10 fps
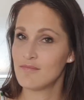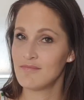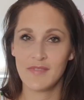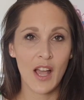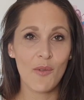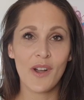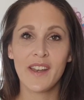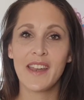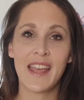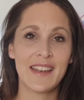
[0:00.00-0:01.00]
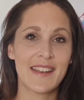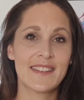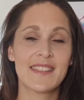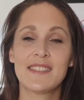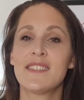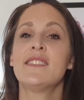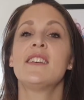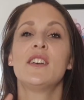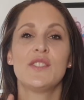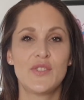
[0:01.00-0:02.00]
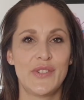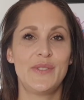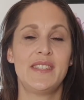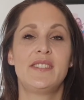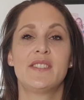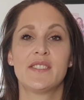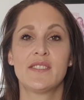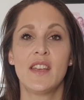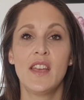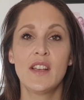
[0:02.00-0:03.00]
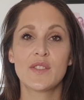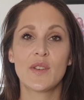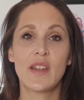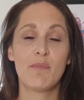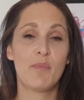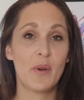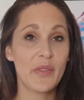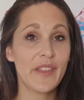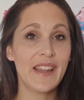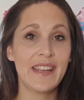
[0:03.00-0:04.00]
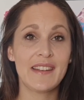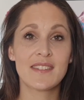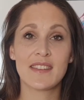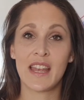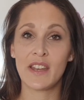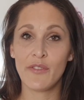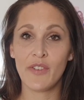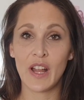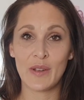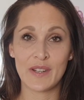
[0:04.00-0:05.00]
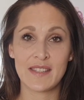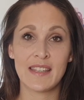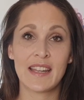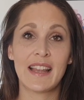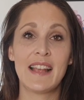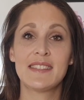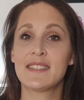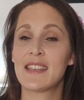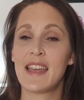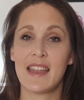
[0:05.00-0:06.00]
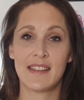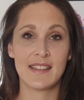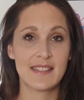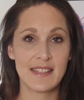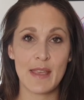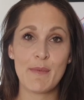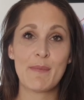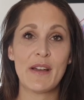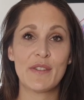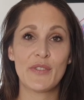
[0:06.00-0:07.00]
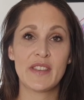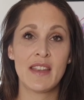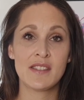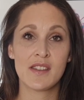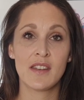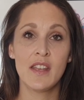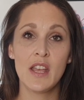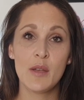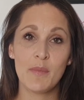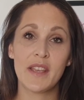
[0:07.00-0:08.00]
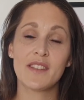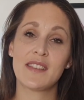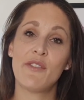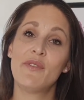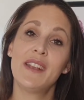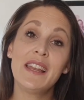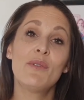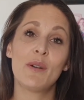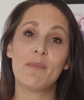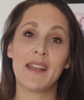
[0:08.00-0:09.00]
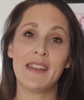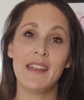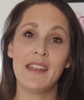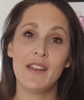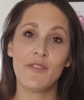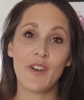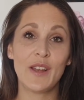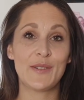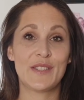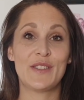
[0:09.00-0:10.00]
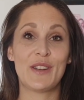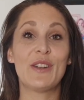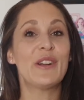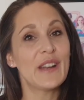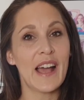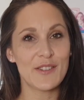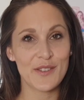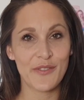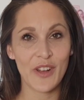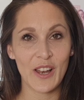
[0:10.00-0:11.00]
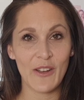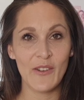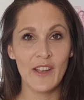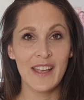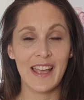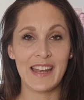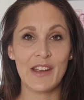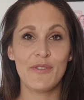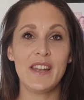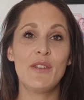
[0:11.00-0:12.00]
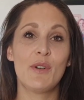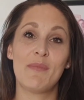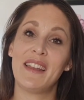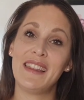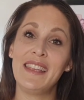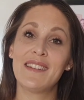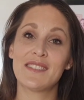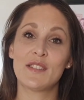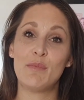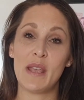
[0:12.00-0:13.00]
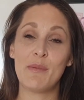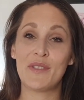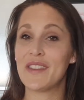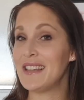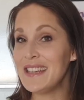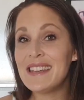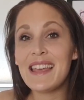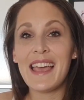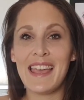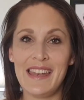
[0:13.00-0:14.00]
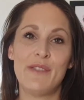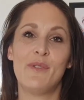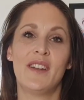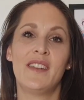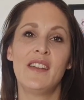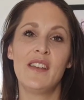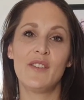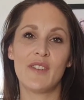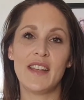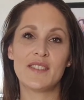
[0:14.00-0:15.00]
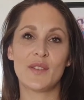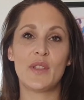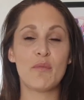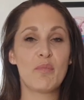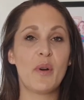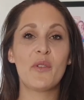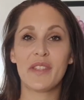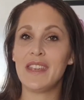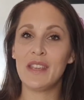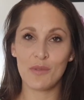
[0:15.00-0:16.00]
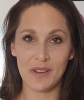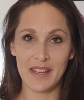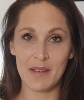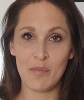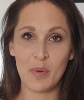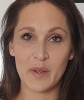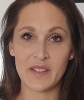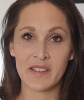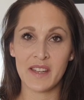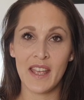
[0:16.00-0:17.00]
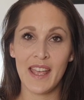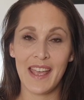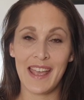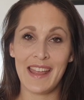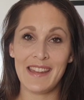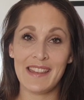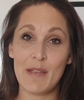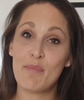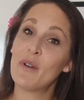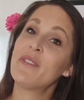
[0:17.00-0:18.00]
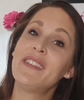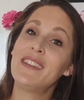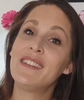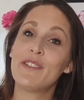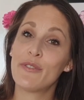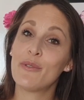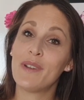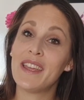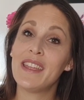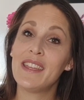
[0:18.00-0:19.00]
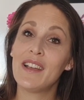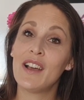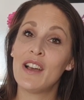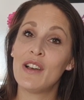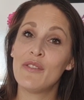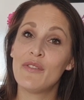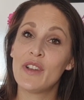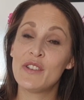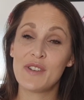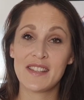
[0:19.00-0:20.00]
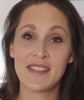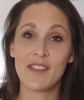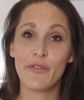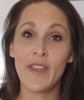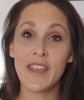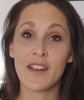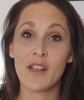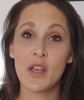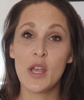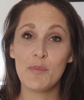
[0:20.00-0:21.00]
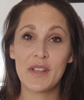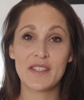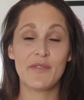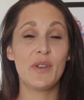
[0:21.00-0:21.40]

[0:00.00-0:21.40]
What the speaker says: Not one and an assistant, two teachers, so that both the leaders and the followers in the classes get the same amount of attention. Because I really want my followers to learn how to follow, and I really want my leaders to be able to lead anyone, right? So they're both equally important, and they both need a different way of addressing a figure. Because if we